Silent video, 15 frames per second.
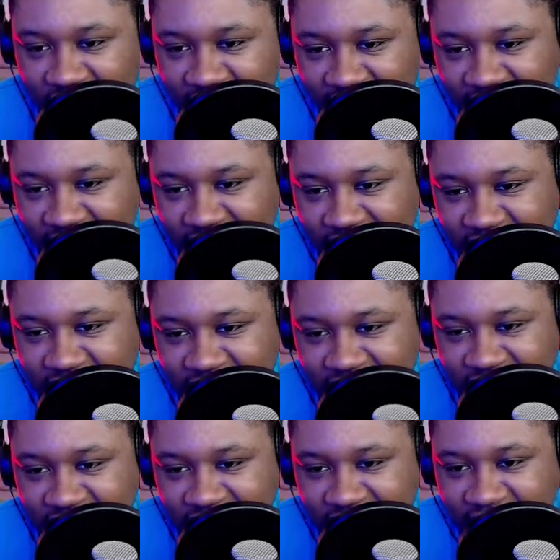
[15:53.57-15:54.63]
hit, and
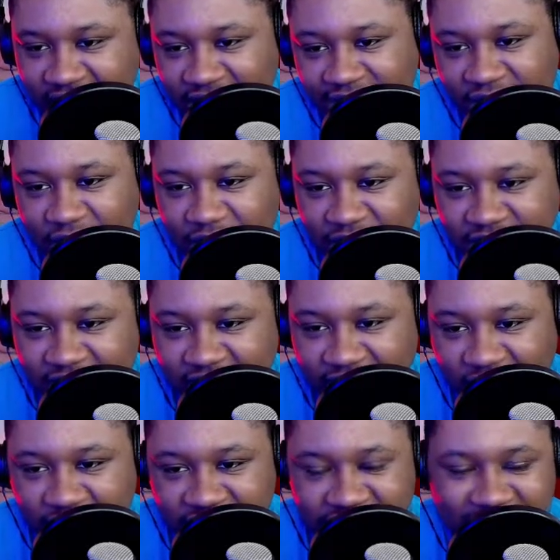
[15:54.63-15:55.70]
then it lowers
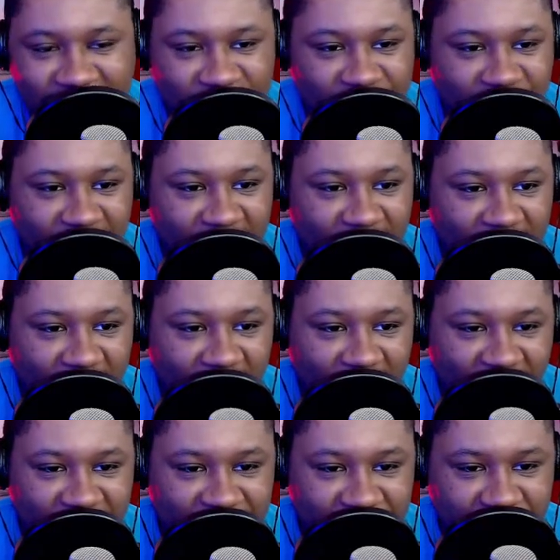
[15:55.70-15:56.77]
everyone's skill rate.
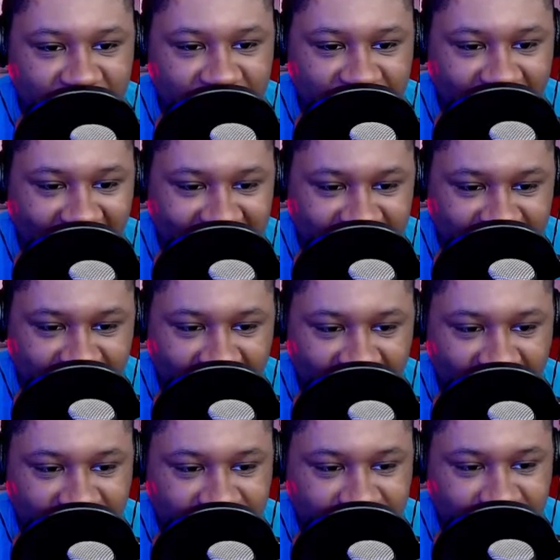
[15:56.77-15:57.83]
I do need to max her out
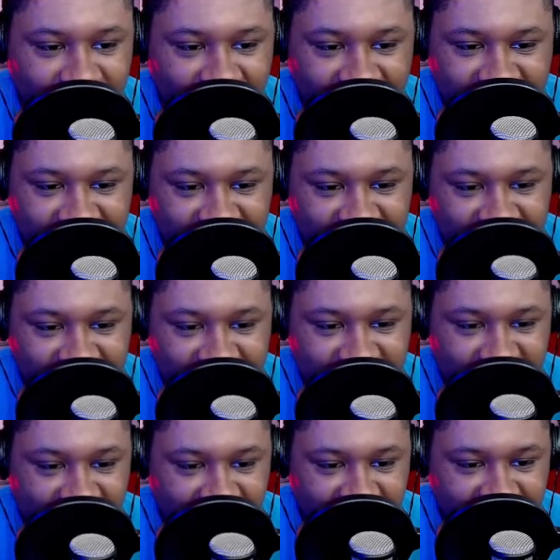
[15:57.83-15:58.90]
so
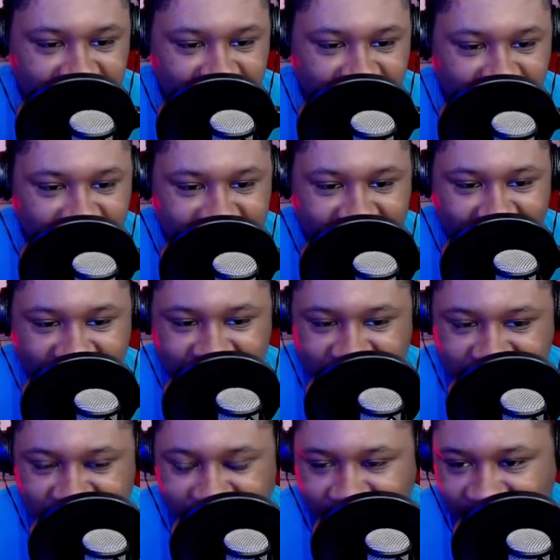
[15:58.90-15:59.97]
she can do more damage and
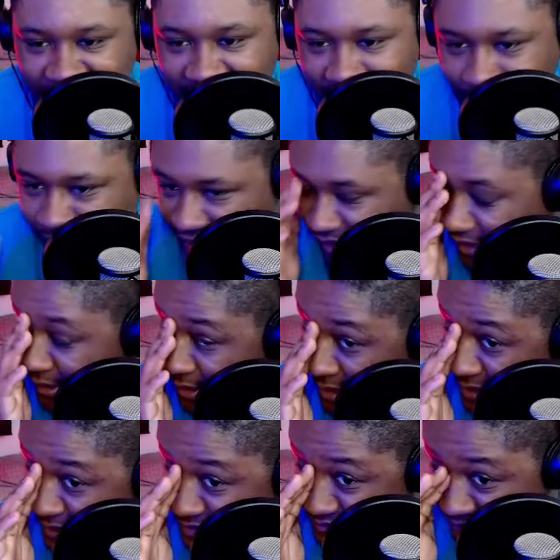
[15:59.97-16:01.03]
stuff like that, but
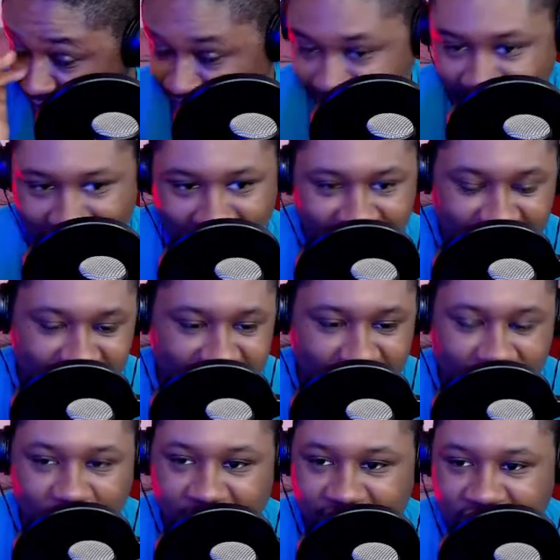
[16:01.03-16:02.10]
as of right now, these are
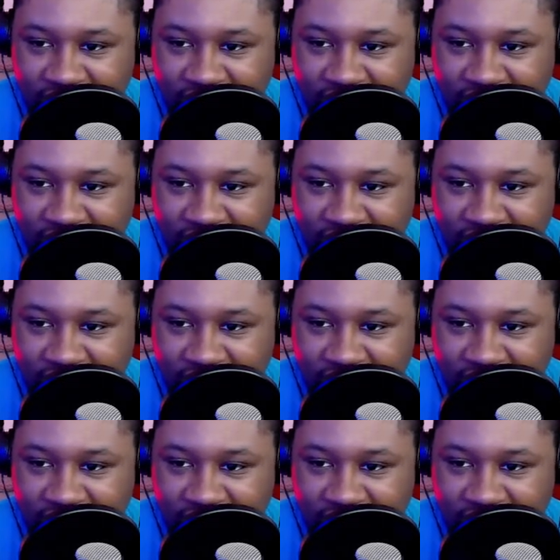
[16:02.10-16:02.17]
what